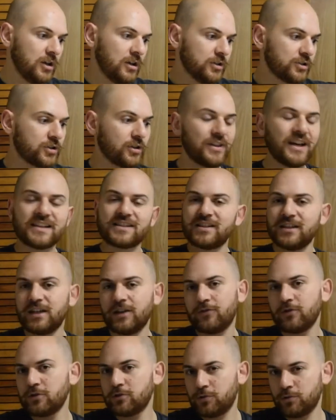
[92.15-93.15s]
So that's the
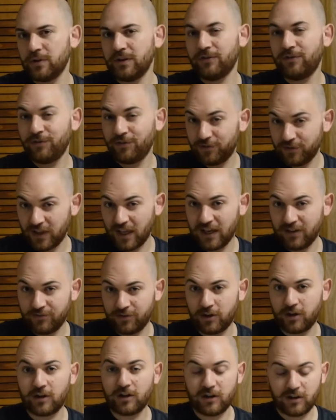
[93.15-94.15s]
difference between
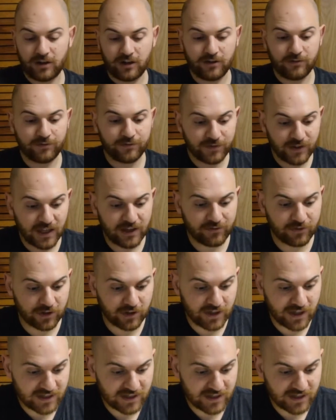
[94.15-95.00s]
flavored